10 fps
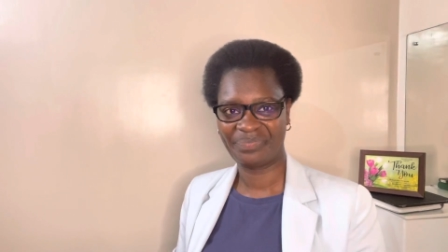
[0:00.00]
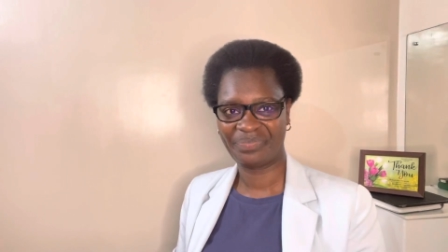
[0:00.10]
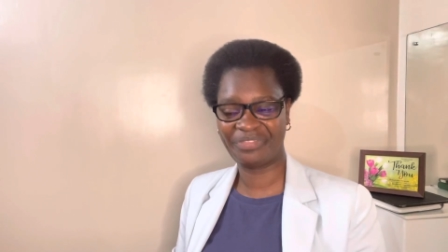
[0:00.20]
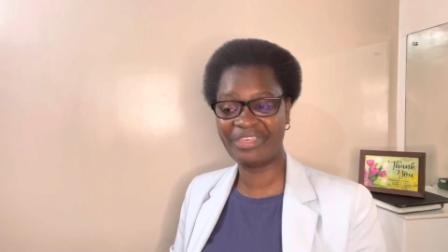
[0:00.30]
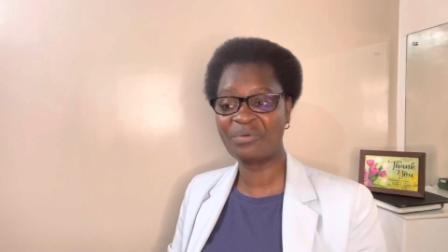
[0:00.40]

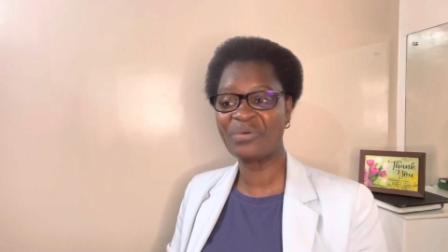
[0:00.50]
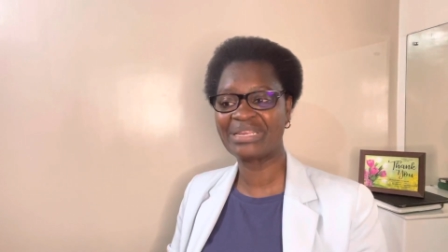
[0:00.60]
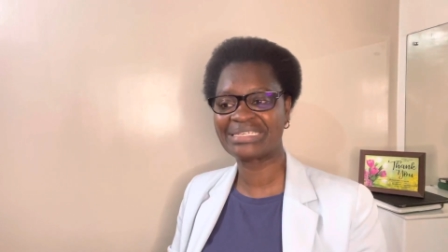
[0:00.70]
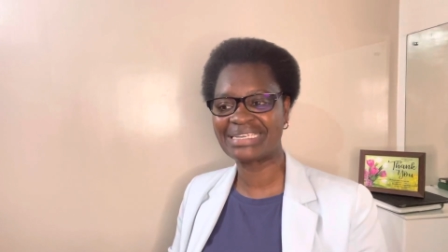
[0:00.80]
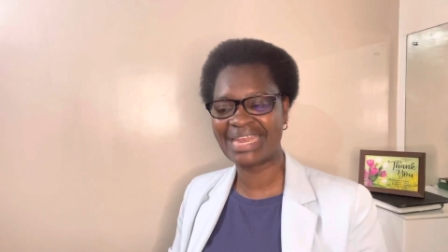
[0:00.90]
They
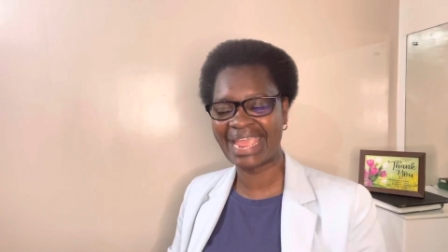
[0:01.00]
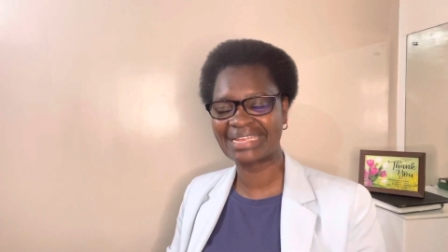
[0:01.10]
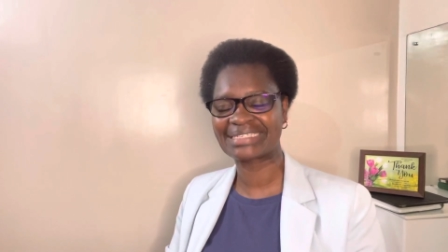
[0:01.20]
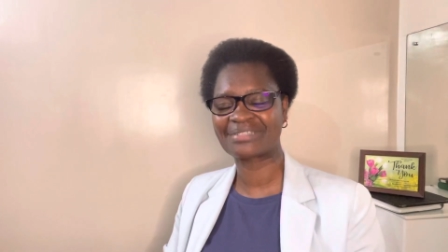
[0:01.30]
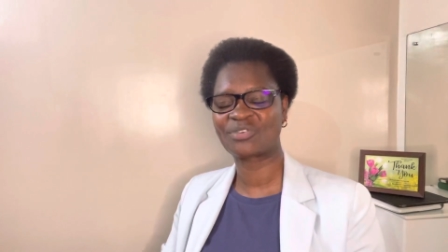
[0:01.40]

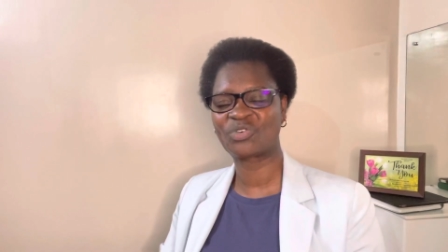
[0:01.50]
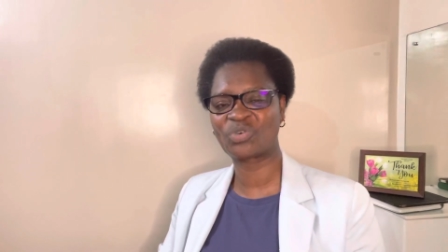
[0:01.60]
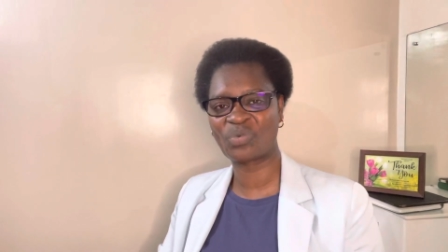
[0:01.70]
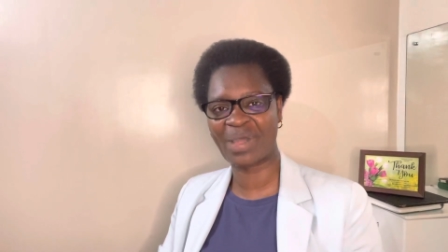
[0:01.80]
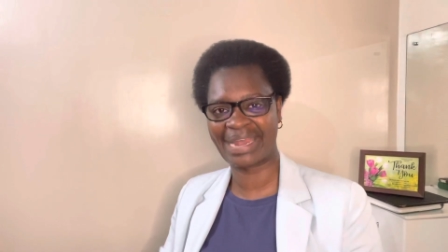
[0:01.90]
witnessed to
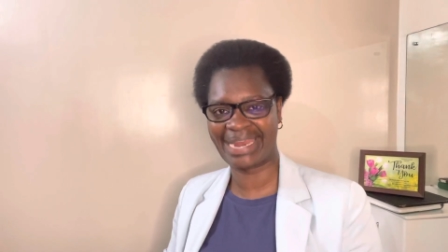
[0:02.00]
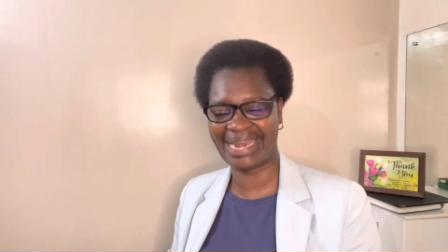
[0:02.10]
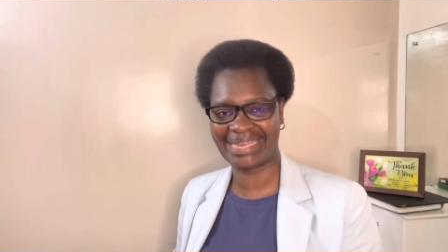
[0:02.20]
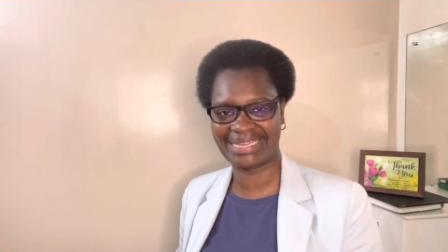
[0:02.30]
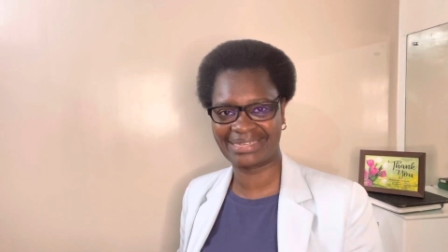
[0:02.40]
one
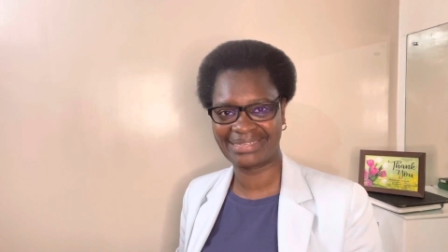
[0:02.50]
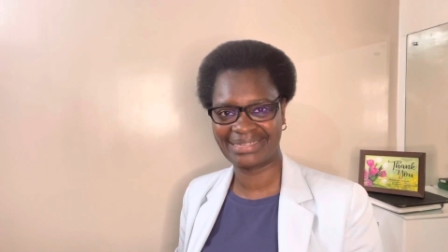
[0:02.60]
another.